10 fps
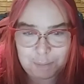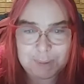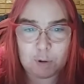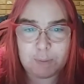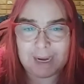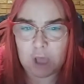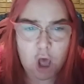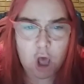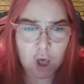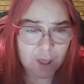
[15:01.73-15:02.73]
people will be like,
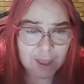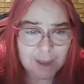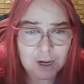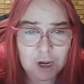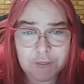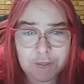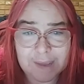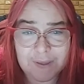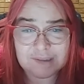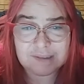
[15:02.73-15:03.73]
"Oh, look, they,
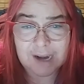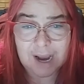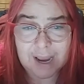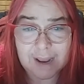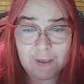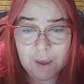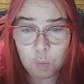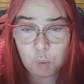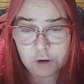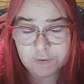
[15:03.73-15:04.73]
they said I
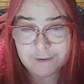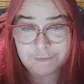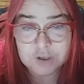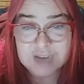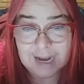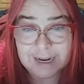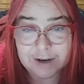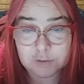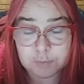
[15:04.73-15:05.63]
worked there for ten years,